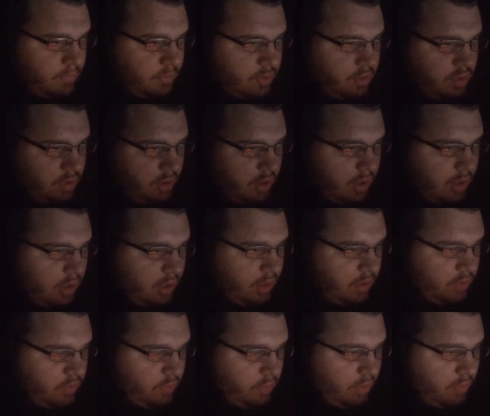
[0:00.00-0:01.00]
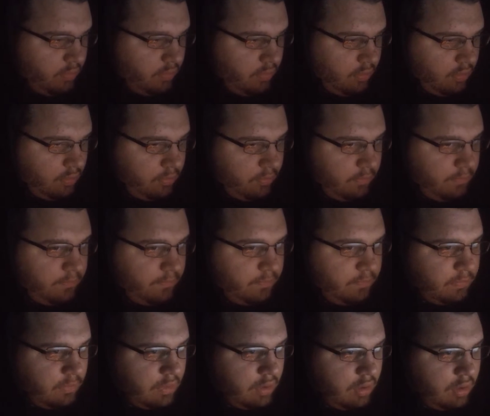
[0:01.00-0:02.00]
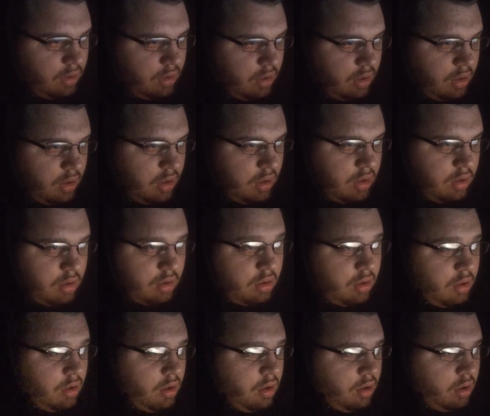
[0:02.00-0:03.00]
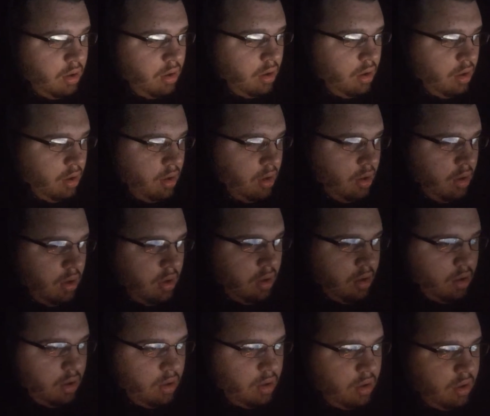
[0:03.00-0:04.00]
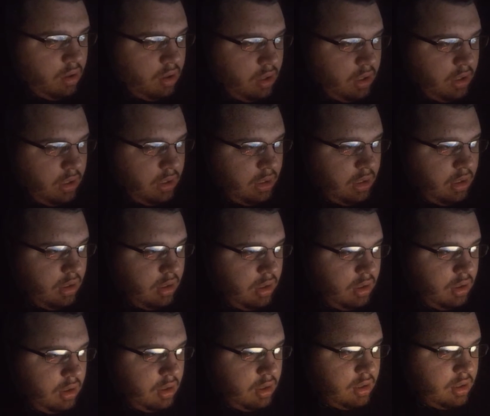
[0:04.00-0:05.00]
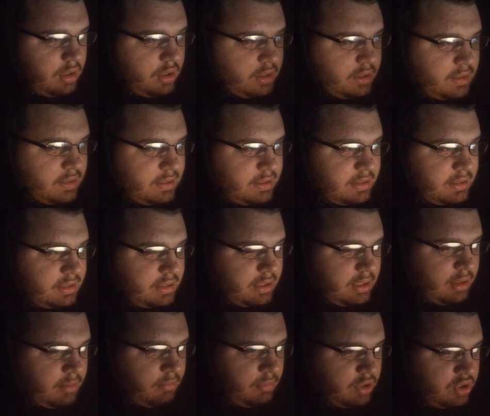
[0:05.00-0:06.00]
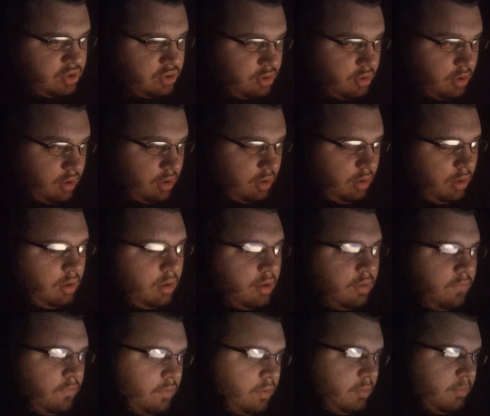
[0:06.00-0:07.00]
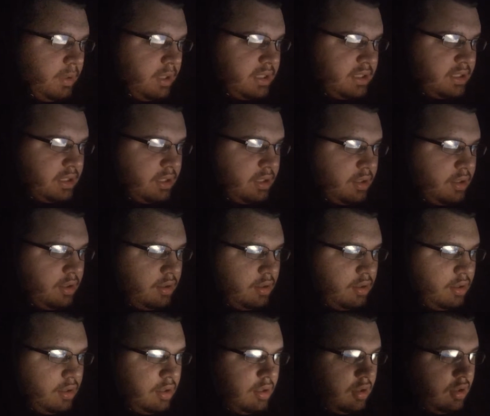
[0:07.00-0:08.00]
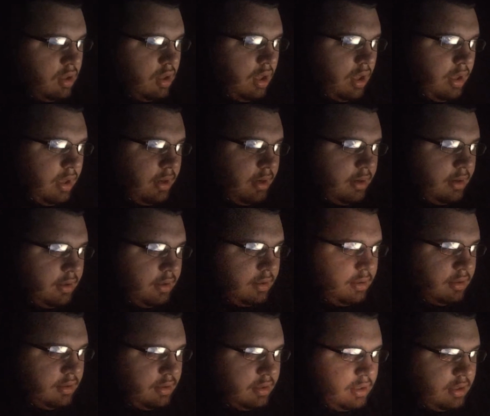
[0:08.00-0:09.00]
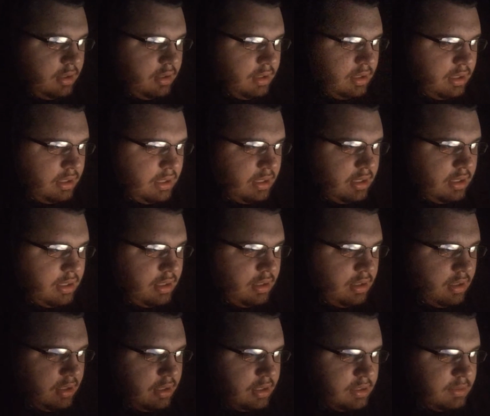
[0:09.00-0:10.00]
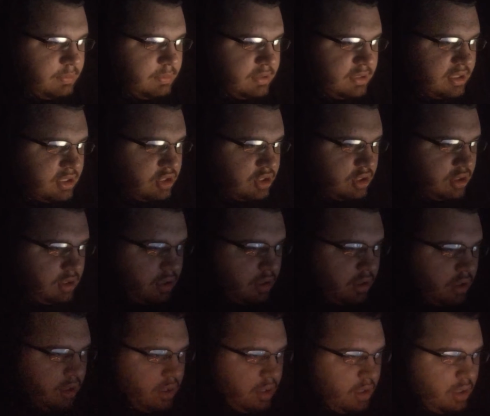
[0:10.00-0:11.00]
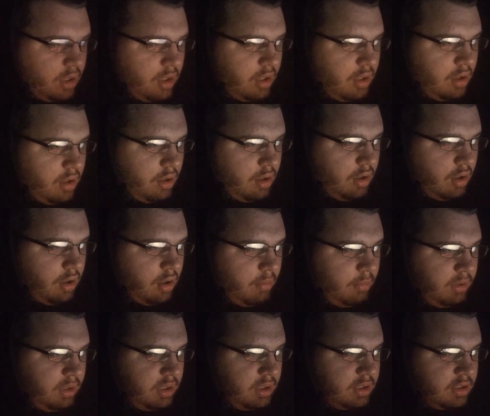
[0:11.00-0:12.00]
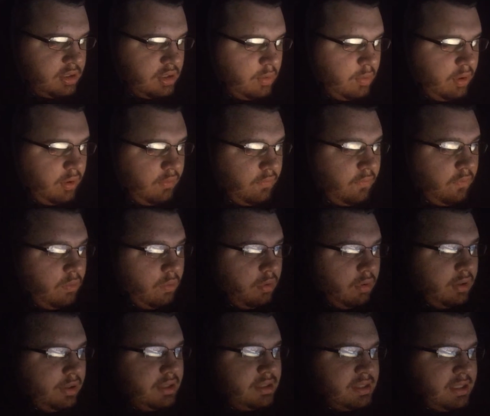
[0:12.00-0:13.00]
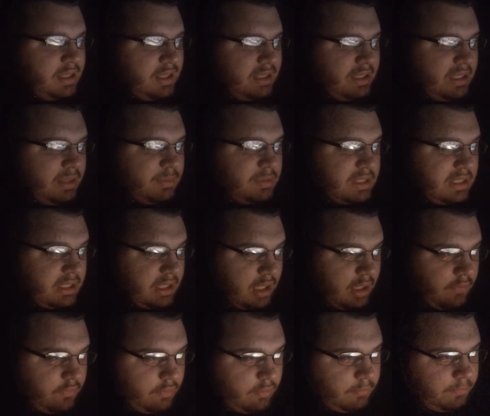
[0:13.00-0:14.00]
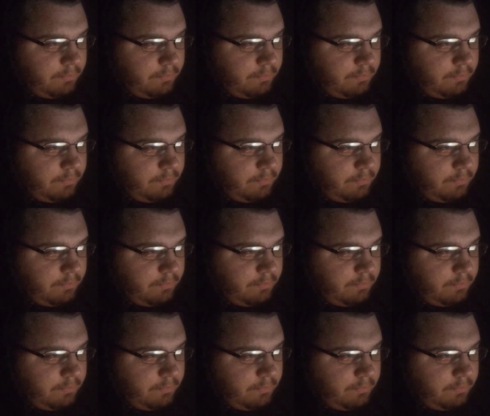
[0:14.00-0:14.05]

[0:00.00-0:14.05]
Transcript: July 12th, and he is in Missouri for basic, and his position he's going for is a deep sea diver.